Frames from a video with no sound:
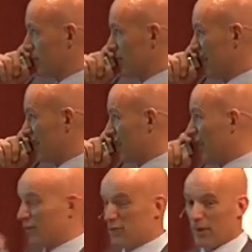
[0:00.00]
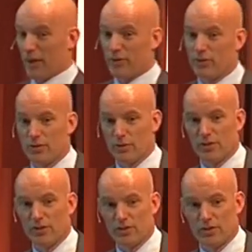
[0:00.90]
Said lack of space. So
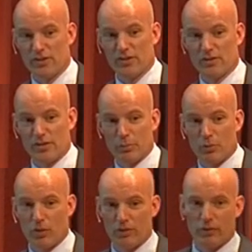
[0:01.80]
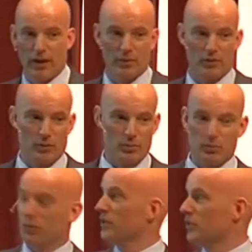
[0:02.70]
this is a typical environment where
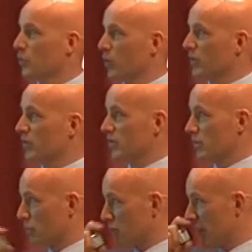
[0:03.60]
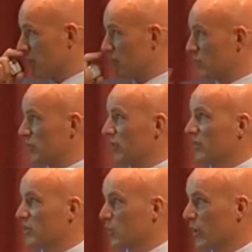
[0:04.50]
people need to work. This is a project which was done
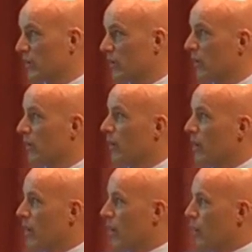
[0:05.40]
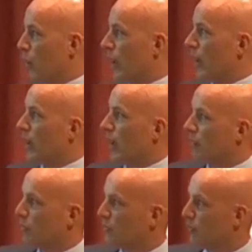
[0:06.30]
in Sweden, where
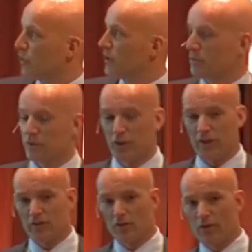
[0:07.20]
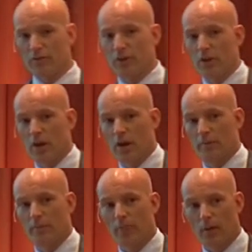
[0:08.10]
for 40%
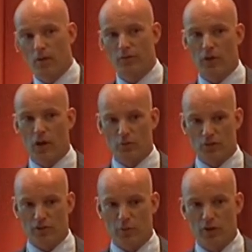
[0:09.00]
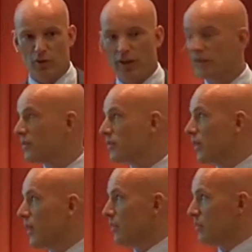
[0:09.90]
of the homes that were connected,
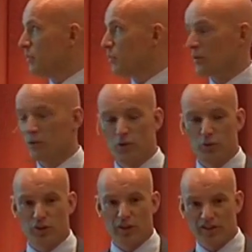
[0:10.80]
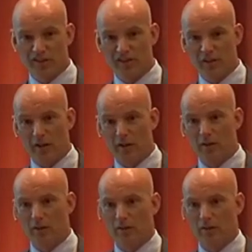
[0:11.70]
people could use an existing